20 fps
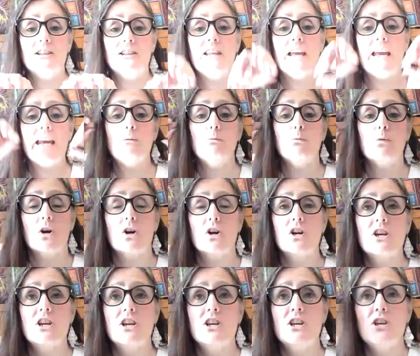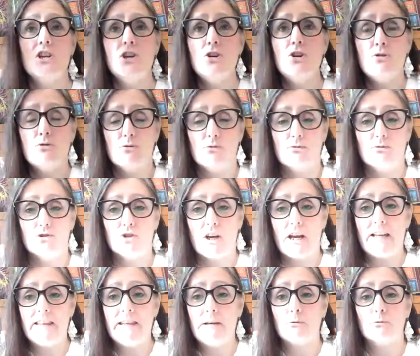they were huge
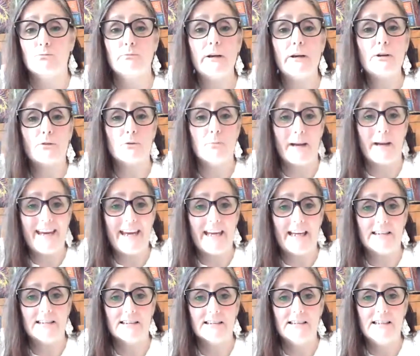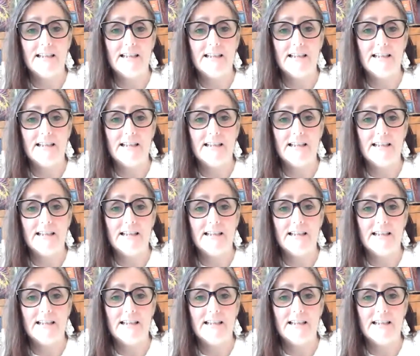and they were right over my head